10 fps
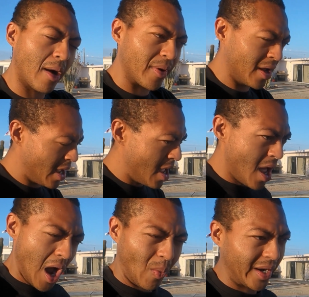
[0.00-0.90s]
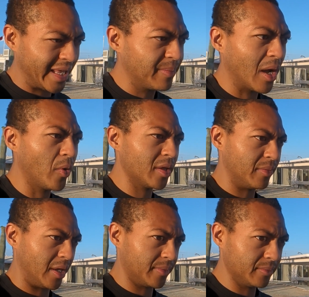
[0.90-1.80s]
I'm, I want to keep that with
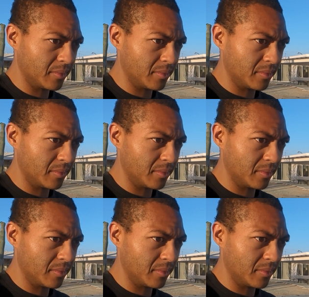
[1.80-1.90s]
me.